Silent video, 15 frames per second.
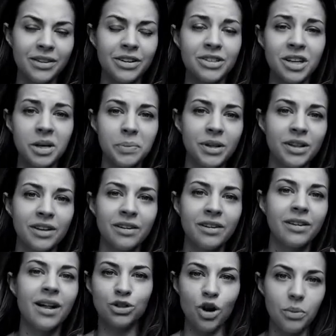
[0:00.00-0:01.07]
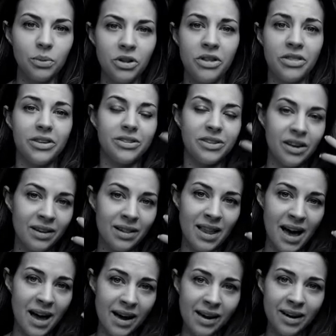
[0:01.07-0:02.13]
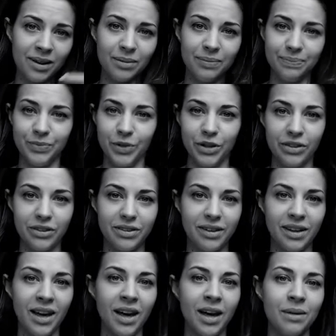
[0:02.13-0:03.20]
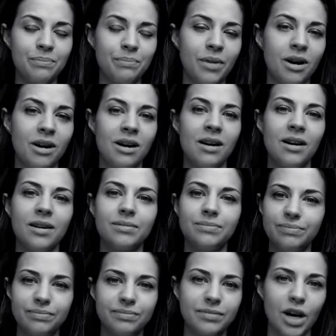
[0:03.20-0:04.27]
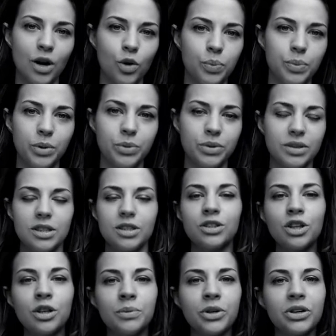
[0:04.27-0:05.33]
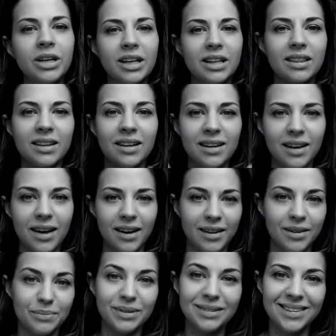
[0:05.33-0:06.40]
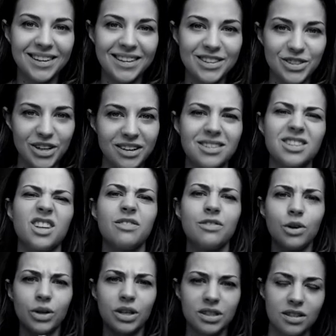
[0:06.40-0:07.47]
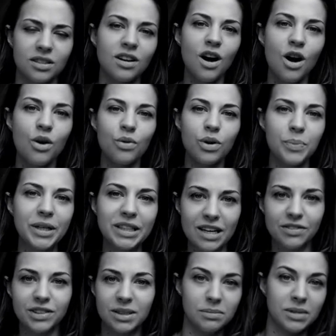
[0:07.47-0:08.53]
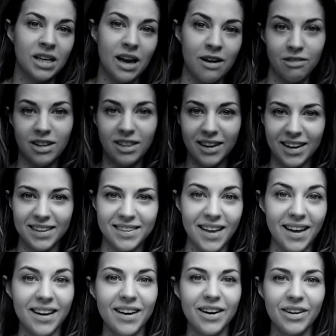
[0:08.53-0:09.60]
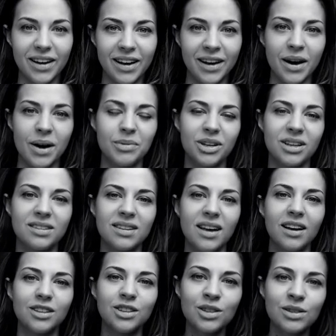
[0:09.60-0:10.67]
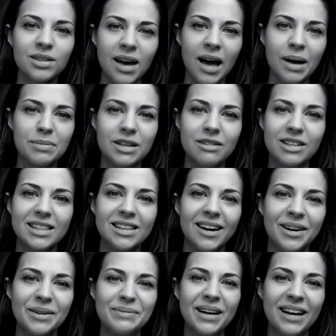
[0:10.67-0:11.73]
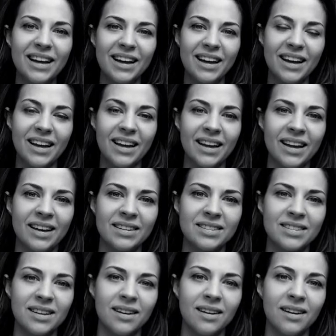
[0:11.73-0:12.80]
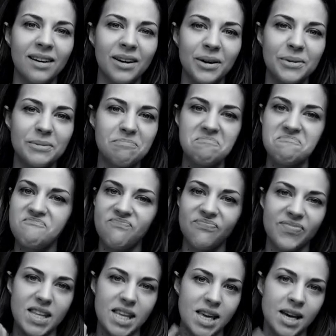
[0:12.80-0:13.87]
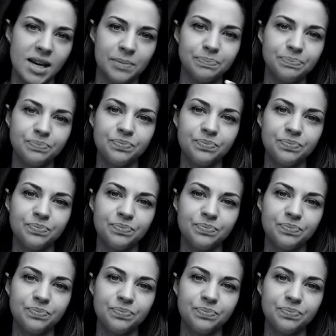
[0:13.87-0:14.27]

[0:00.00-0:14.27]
There's gonna be a little trouble in the sunlight, you'll see, but I hope it won't disturb you or anything, and please try to stay focused and repeat after me everything I say, okay? I'm gonna say it 2 times every time, and yeah.